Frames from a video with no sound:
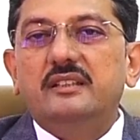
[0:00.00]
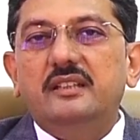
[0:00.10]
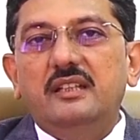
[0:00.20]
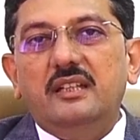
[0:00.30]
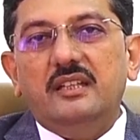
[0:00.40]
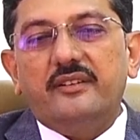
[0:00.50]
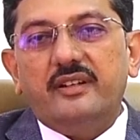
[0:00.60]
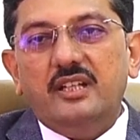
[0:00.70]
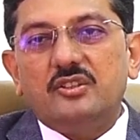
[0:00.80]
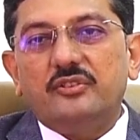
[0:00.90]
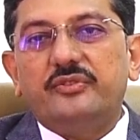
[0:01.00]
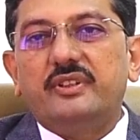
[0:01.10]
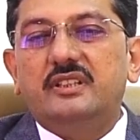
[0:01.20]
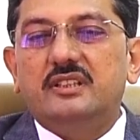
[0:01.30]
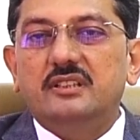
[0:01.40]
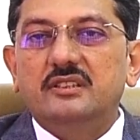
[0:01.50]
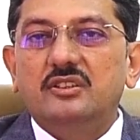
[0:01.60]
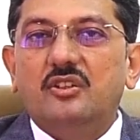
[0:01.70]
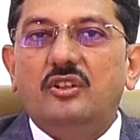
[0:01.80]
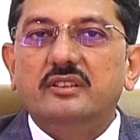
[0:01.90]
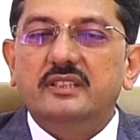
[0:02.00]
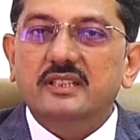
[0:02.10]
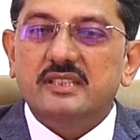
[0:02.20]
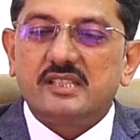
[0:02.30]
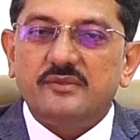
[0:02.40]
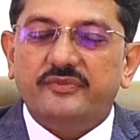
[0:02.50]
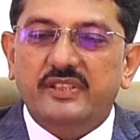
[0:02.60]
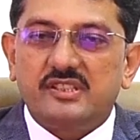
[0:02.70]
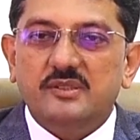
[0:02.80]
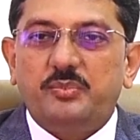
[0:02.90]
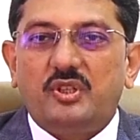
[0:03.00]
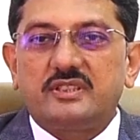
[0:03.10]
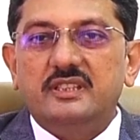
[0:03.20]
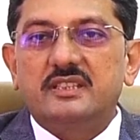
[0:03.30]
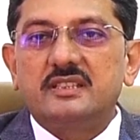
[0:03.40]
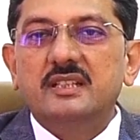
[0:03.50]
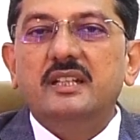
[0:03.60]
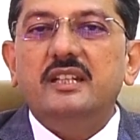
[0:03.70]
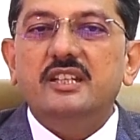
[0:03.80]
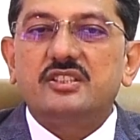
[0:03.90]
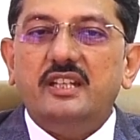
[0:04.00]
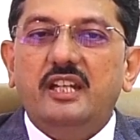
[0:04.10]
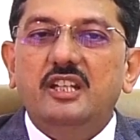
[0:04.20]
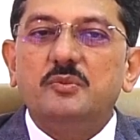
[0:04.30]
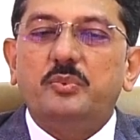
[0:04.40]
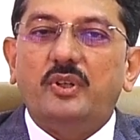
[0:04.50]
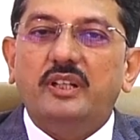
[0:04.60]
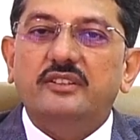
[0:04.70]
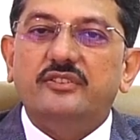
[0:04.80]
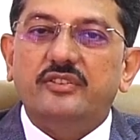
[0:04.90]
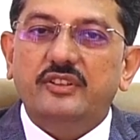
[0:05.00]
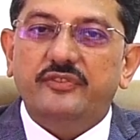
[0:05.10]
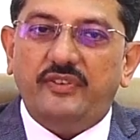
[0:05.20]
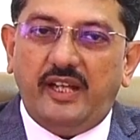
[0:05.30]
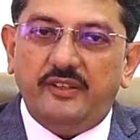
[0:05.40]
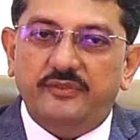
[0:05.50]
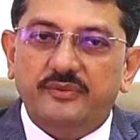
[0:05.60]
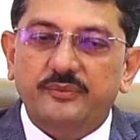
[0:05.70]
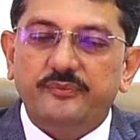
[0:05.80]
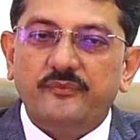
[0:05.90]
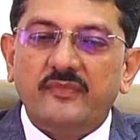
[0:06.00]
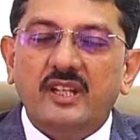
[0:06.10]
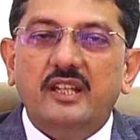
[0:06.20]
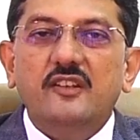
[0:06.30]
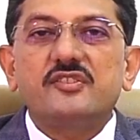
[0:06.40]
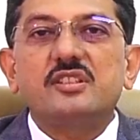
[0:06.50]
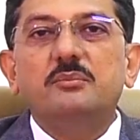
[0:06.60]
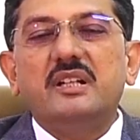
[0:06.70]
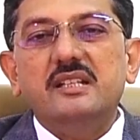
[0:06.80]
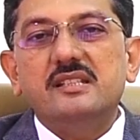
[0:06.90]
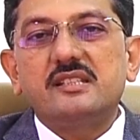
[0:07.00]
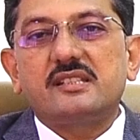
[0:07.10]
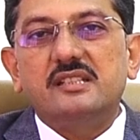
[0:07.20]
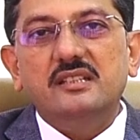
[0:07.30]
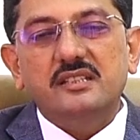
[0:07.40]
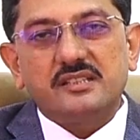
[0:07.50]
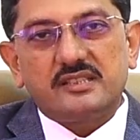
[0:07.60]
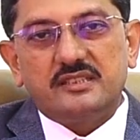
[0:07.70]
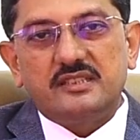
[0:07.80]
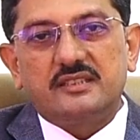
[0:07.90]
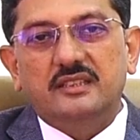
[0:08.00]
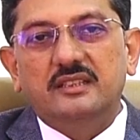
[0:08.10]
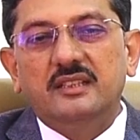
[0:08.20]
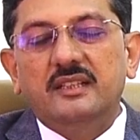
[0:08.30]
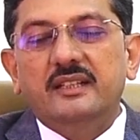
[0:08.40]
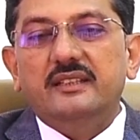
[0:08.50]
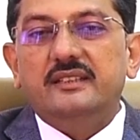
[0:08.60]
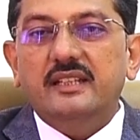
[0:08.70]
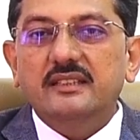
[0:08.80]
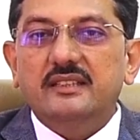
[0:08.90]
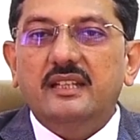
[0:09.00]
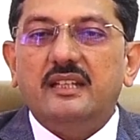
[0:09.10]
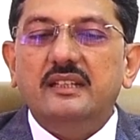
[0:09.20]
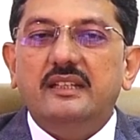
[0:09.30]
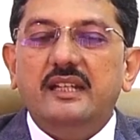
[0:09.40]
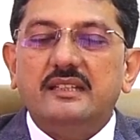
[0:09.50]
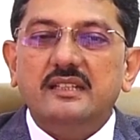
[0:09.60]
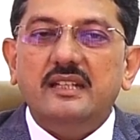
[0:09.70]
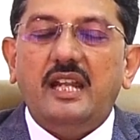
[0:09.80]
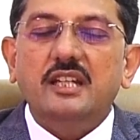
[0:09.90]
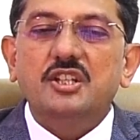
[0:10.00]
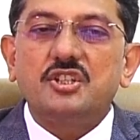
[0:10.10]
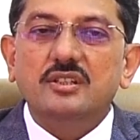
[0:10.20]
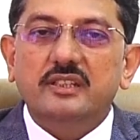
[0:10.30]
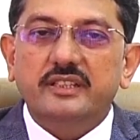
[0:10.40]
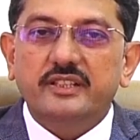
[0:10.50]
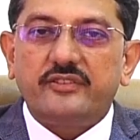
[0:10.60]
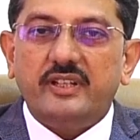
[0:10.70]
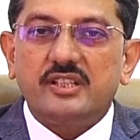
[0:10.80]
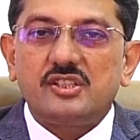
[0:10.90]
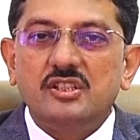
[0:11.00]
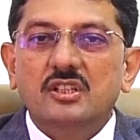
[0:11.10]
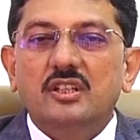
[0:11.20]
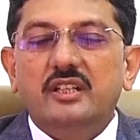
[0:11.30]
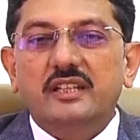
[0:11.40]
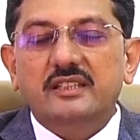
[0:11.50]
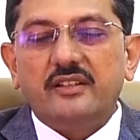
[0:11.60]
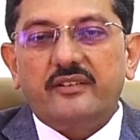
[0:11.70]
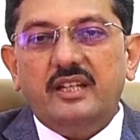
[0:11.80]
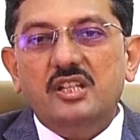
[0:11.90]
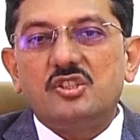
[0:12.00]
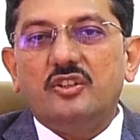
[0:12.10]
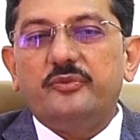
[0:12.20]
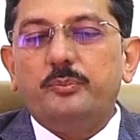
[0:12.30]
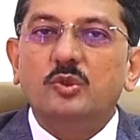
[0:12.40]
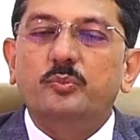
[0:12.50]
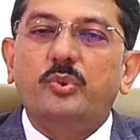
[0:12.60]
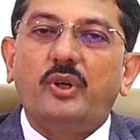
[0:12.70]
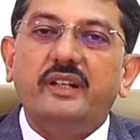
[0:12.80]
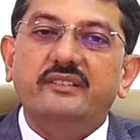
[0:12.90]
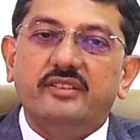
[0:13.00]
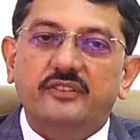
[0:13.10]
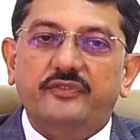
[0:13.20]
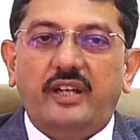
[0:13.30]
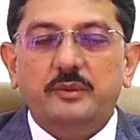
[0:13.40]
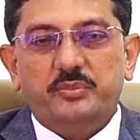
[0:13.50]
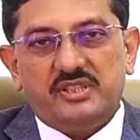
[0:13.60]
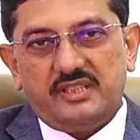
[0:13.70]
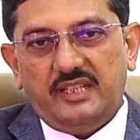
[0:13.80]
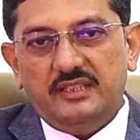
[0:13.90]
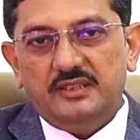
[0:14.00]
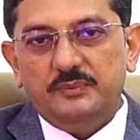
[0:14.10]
the rate of return on these fixed deposits is 8.10%. If somebody is a senior citizen, then they can get an additional interest in the range of 0.25%.